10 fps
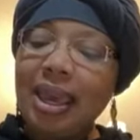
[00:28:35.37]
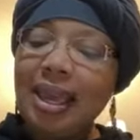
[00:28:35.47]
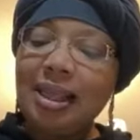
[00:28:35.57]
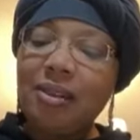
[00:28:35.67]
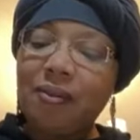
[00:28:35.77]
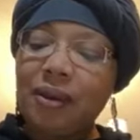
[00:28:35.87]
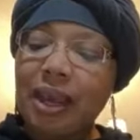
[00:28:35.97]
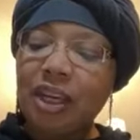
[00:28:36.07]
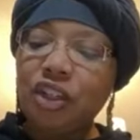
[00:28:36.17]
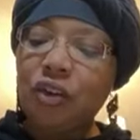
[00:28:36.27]
eat the
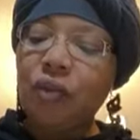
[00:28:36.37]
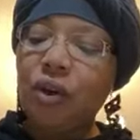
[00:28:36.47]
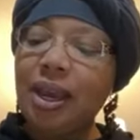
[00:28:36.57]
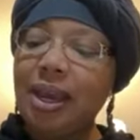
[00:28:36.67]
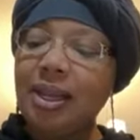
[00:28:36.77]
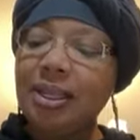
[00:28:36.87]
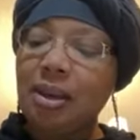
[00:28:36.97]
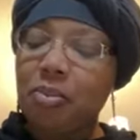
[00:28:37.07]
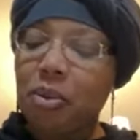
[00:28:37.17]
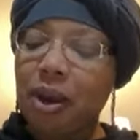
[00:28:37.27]
flesh of your
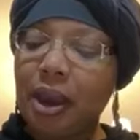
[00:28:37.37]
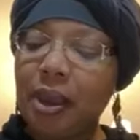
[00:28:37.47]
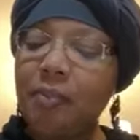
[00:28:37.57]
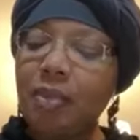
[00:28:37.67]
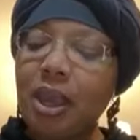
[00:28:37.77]
innocent prey,